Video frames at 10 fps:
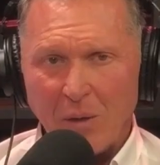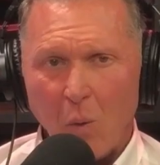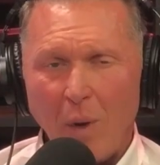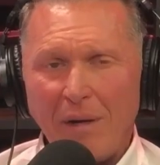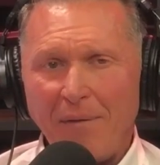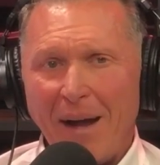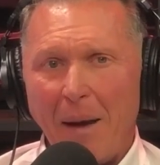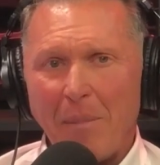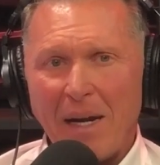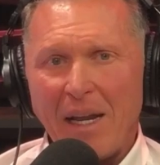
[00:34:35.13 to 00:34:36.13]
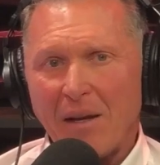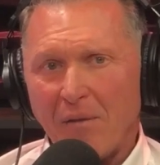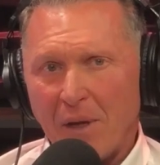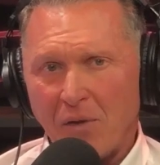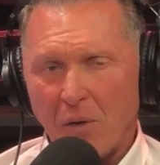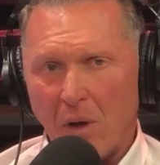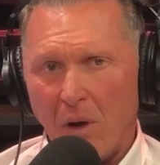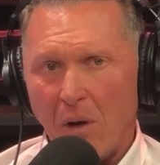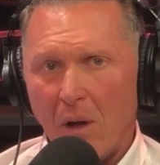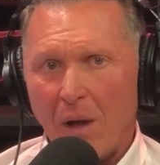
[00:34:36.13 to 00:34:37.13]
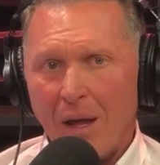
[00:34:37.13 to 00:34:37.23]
So what if I'm an individual